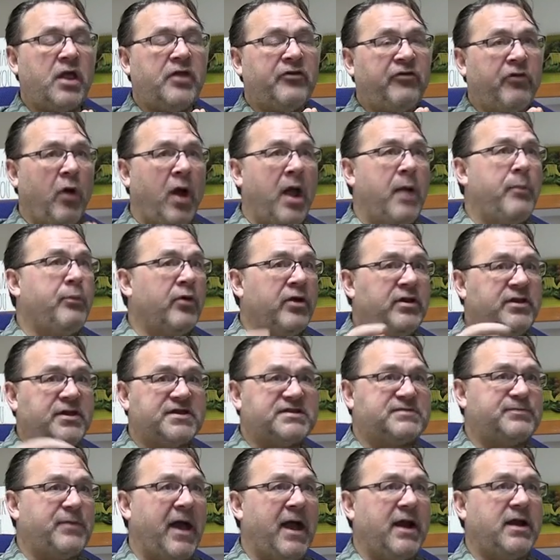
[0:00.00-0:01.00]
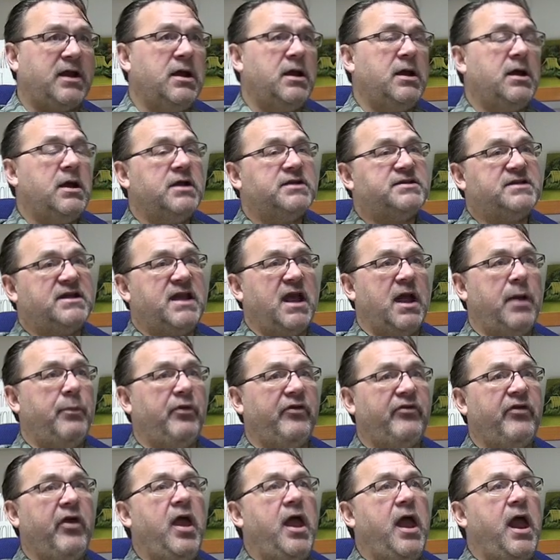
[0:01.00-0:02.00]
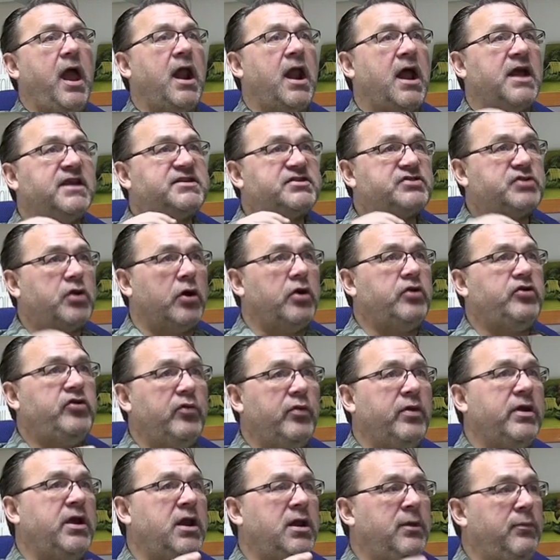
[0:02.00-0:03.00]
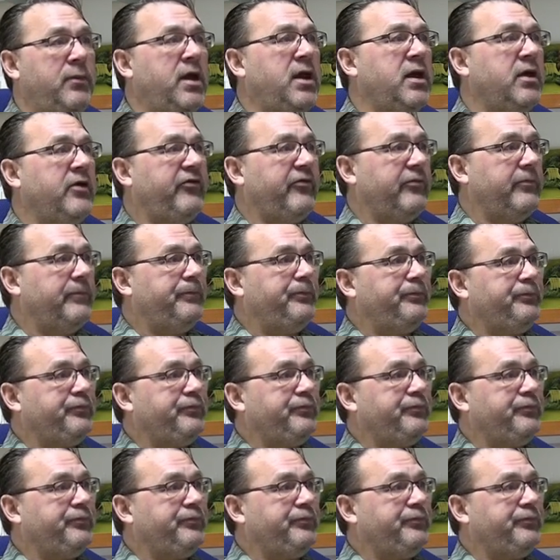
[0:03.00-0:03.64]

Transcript: So I bring this back to campus, and I start doing it in meetings.